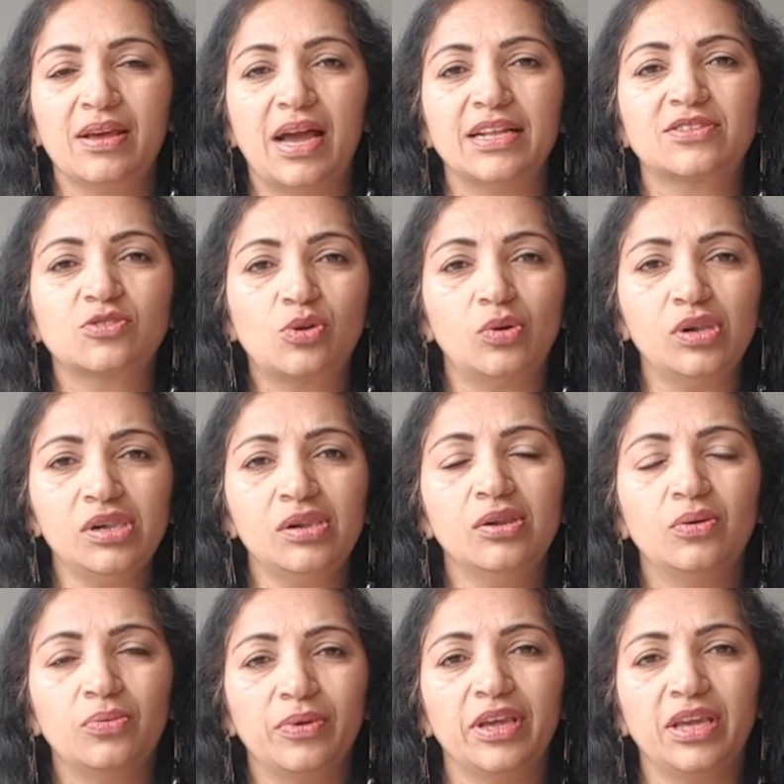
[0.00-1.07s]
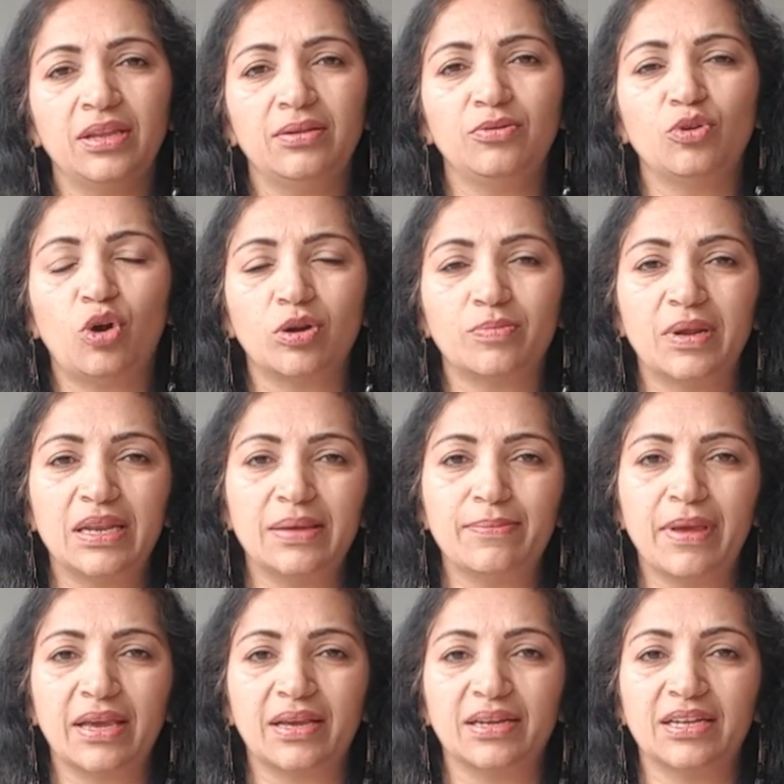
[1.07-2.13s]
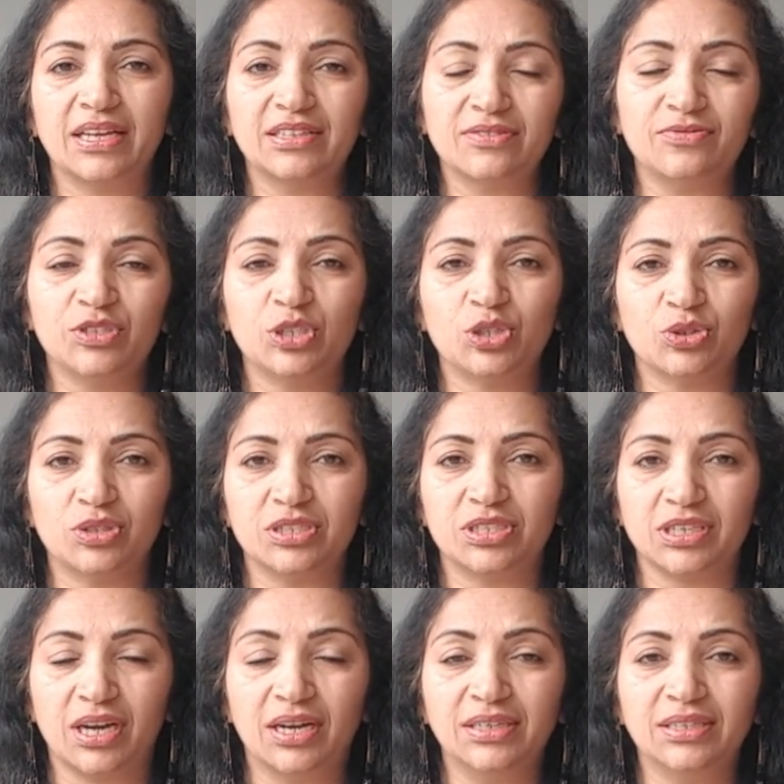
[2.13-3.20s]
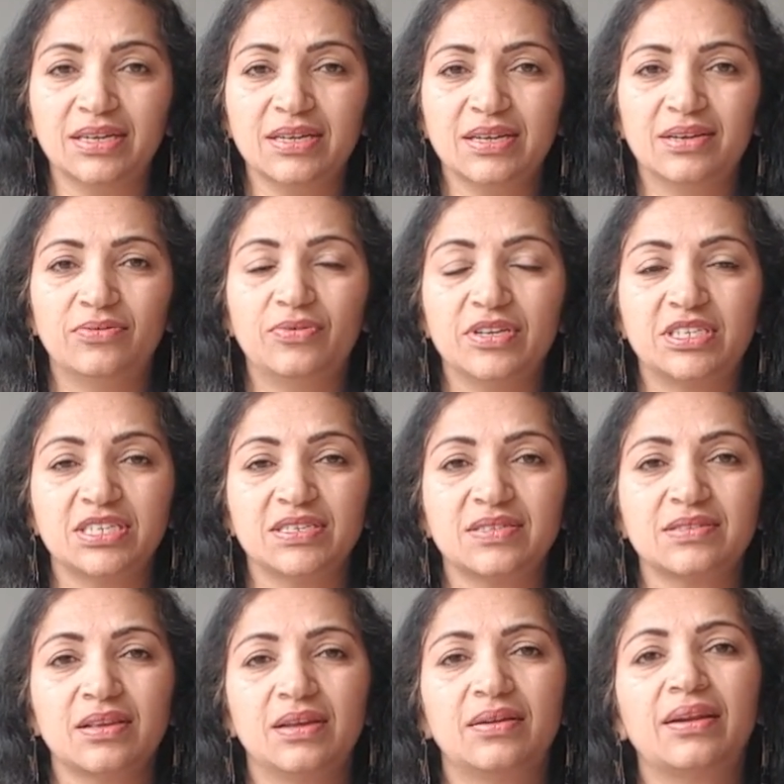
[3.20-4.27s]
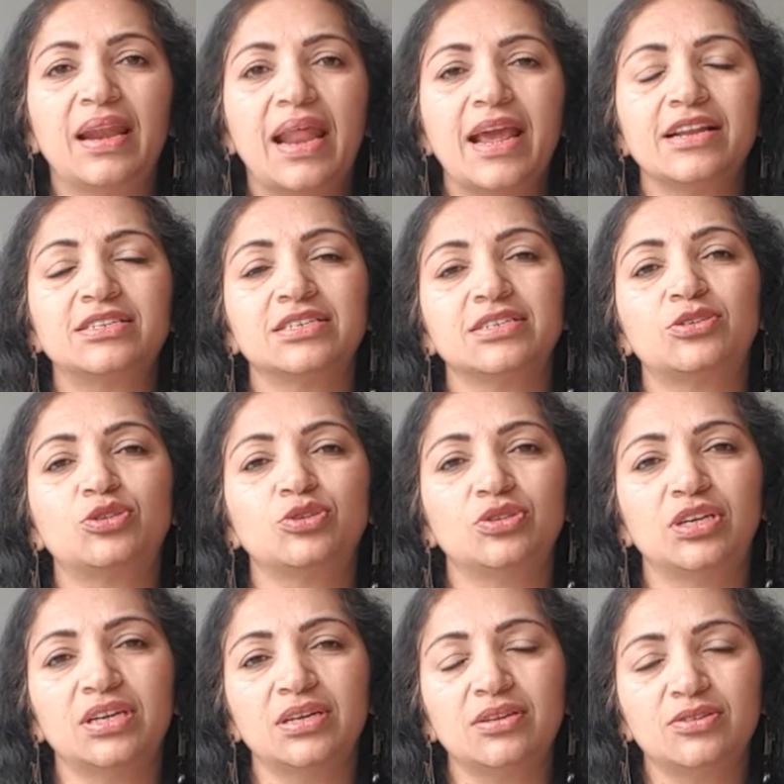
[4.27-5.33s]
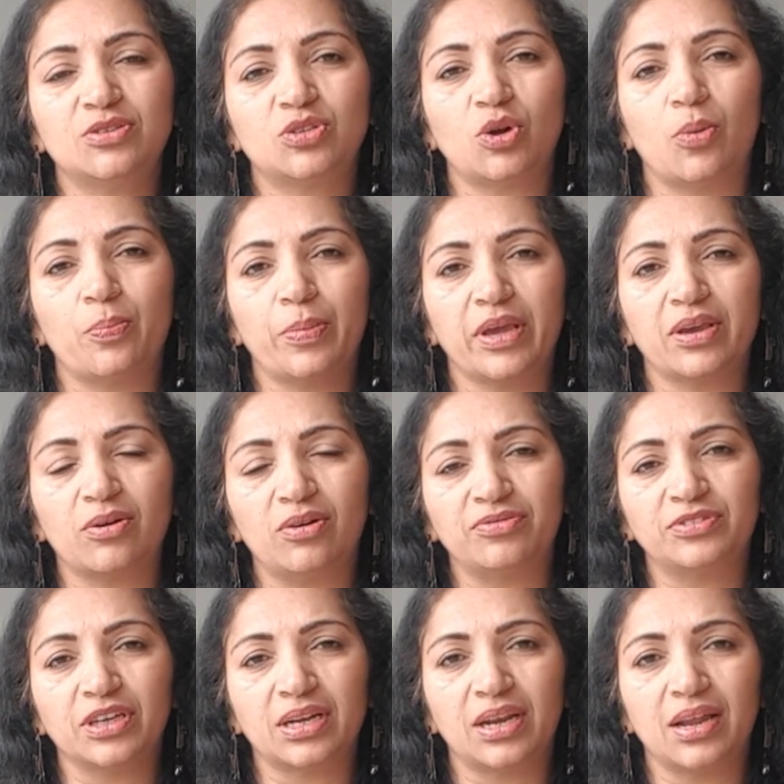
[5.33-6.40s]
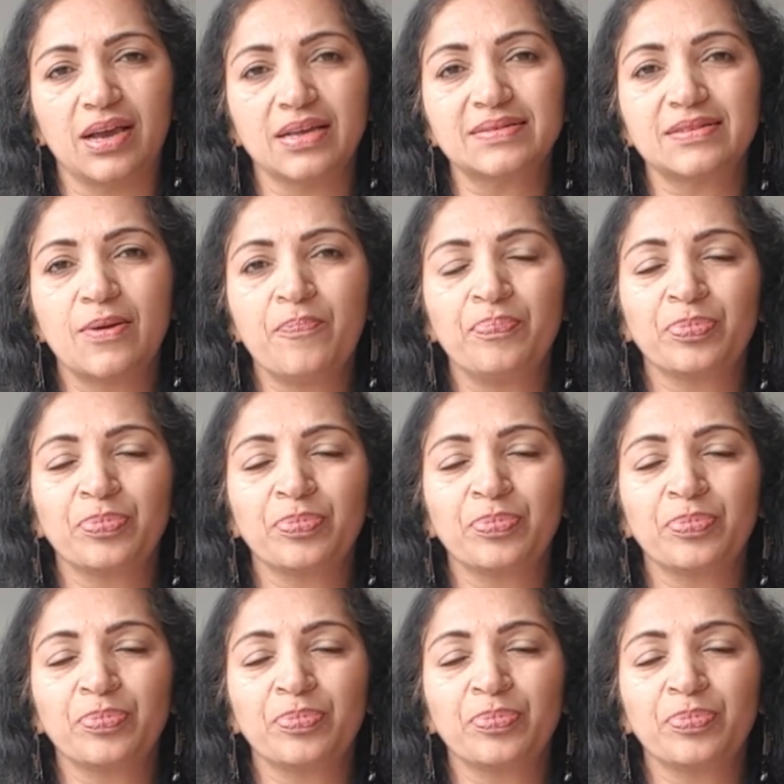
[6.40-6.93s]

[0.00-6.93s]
At school, we normally make another visual chart which is related to the topic of the class